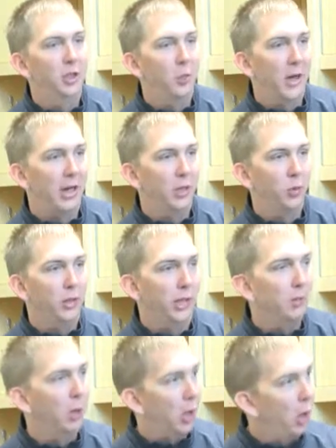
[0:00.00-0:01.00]
this past
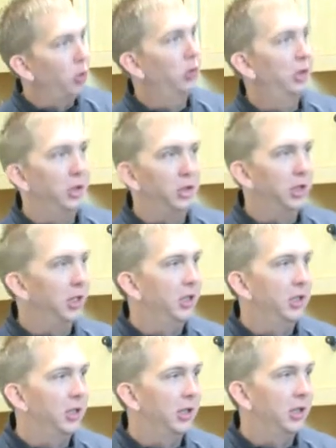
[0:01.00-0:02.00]
weekend, but hosting the
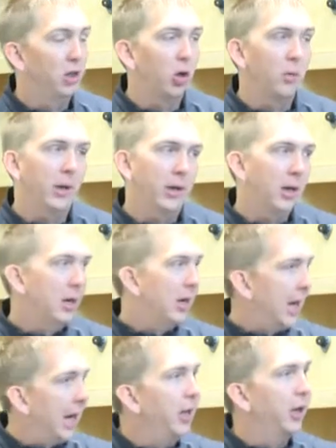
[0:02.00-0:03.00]
GGC tournament.
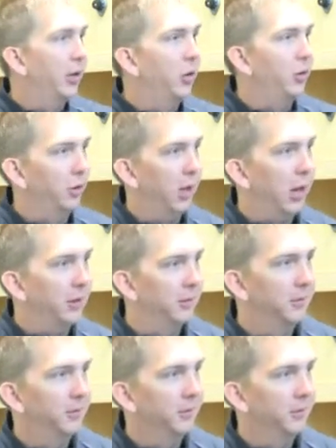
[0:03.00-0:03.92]
How did it go in your eyes?